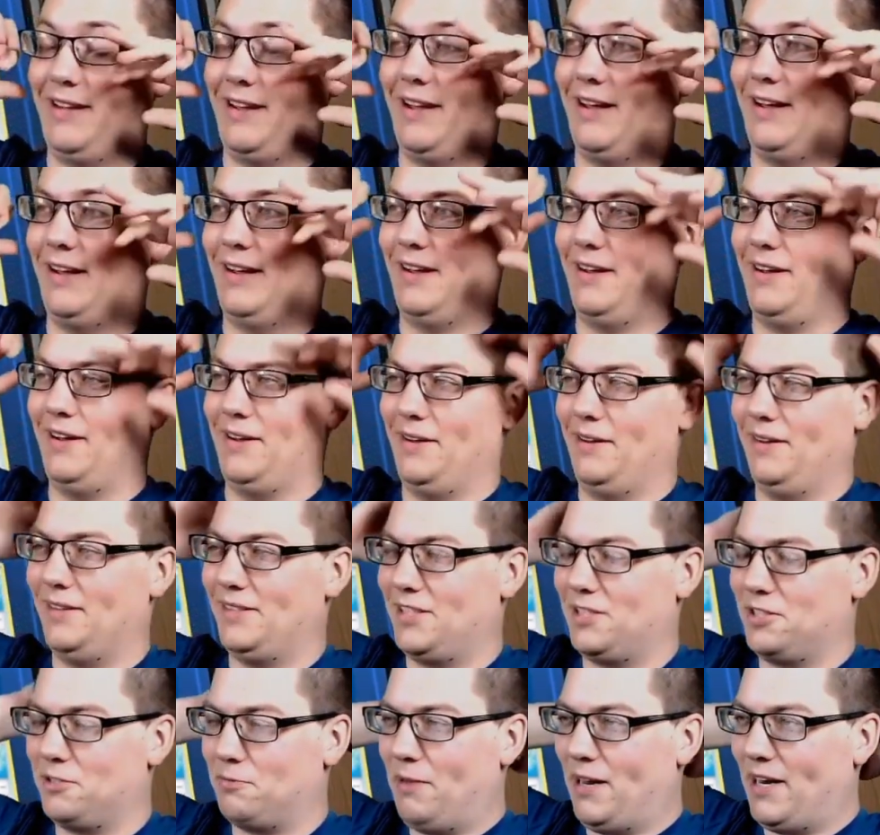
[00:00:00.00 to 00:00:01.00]
It's
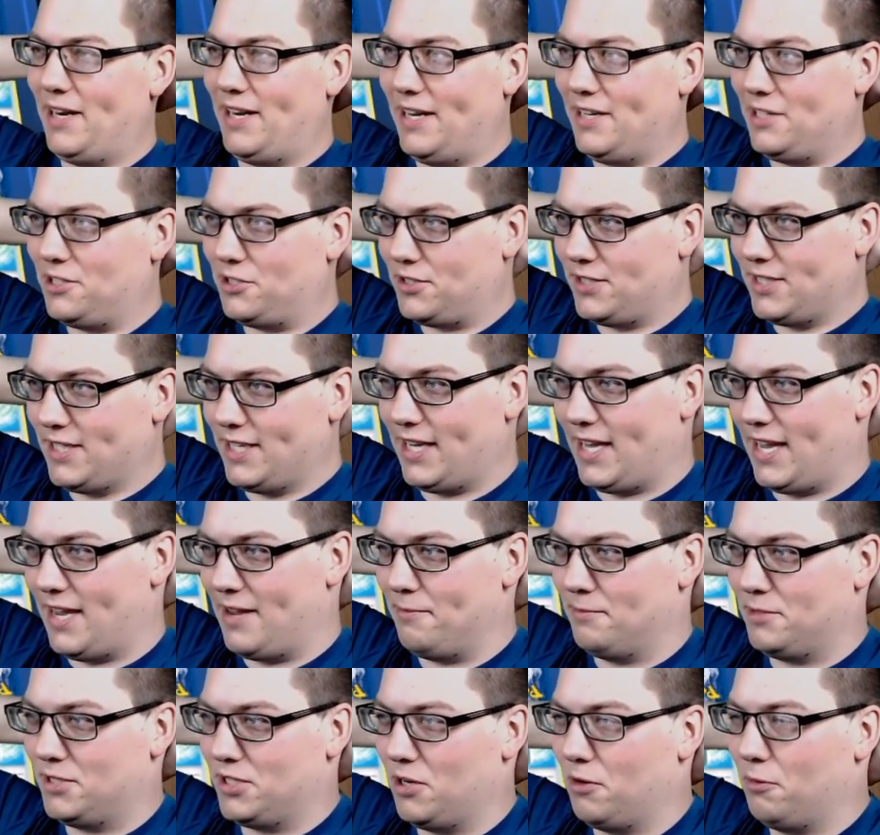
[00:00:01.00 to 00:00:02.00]
just been an interesting
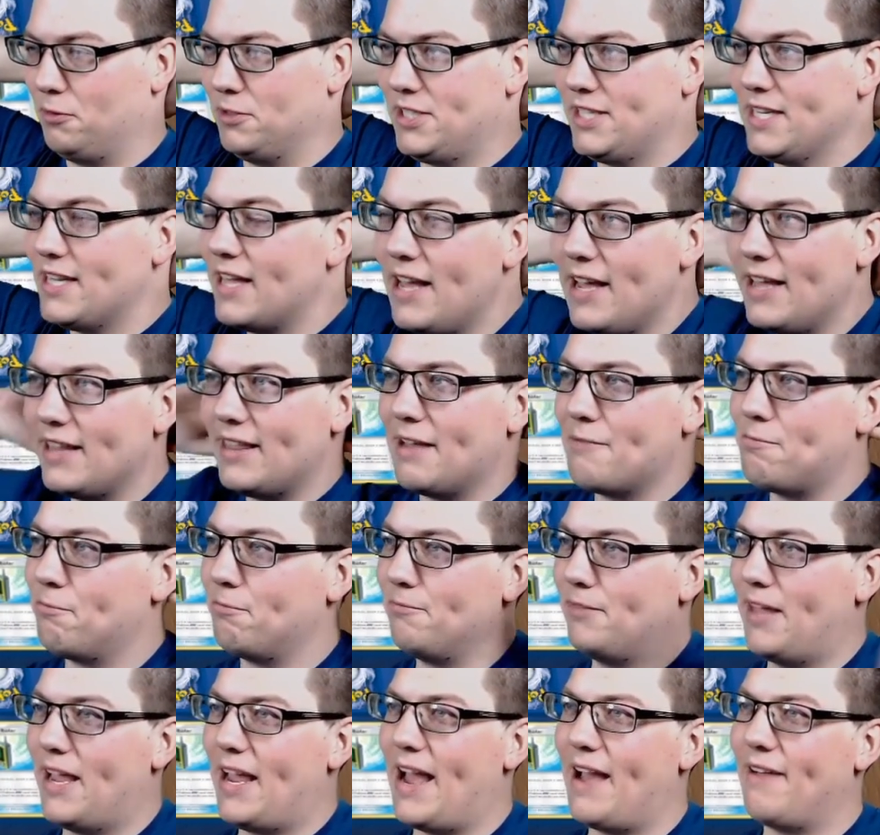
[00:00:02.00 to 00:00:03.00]
game. So we'll see.
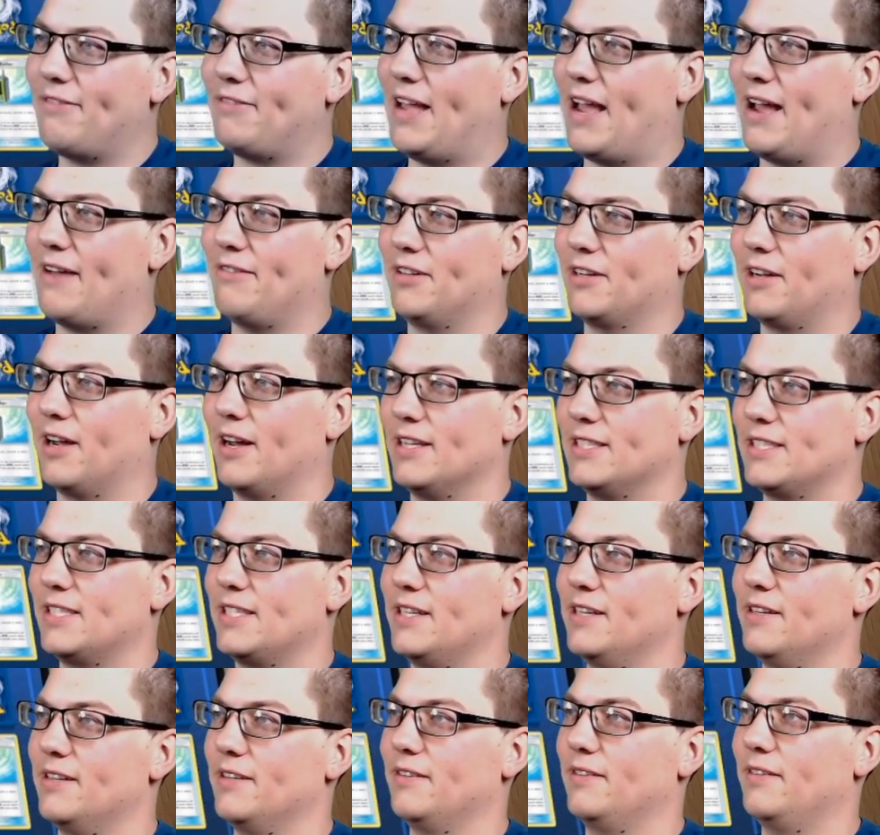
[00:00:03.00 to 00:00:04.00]
They have to have the Gust
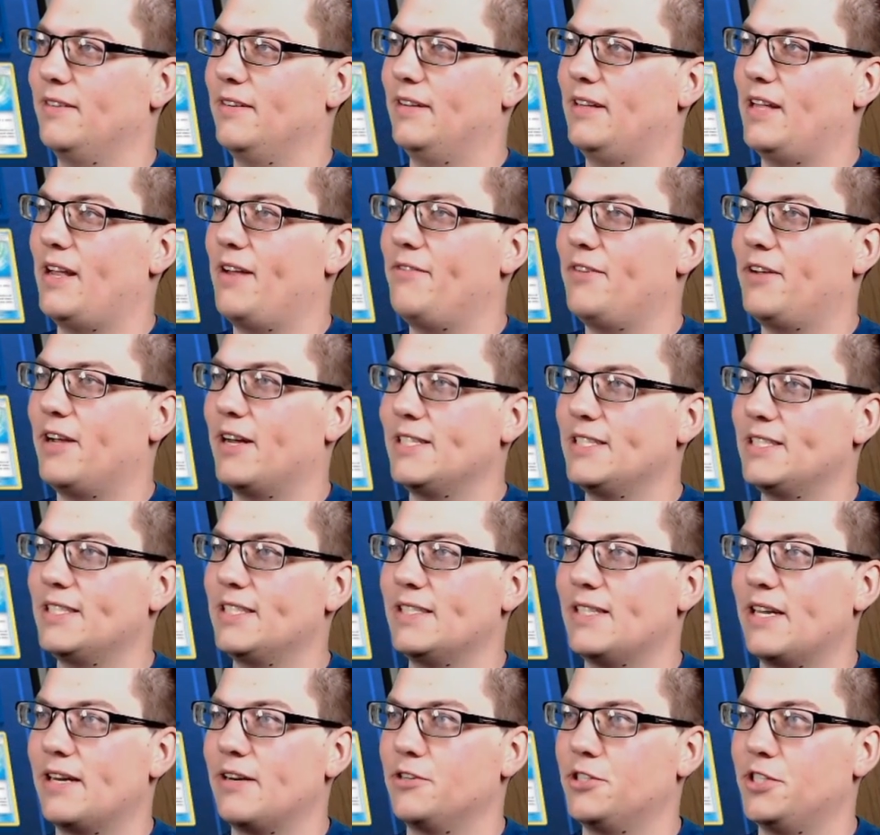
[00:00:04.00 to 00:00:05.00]
here. They have the Gust
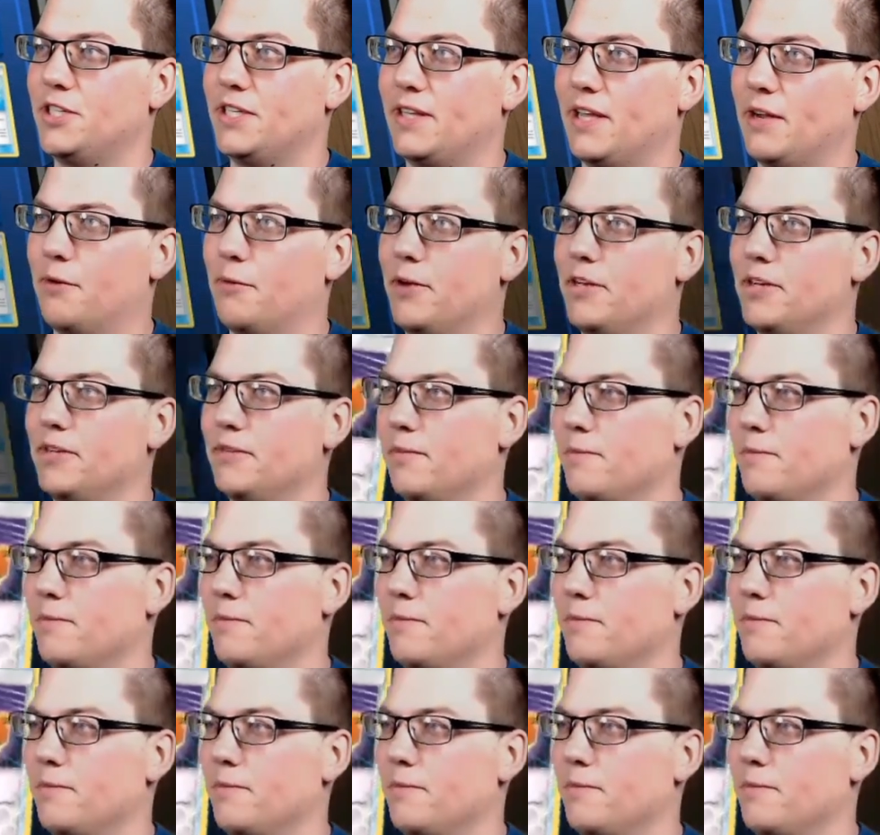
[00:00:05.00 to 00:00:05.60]
and energy, they win.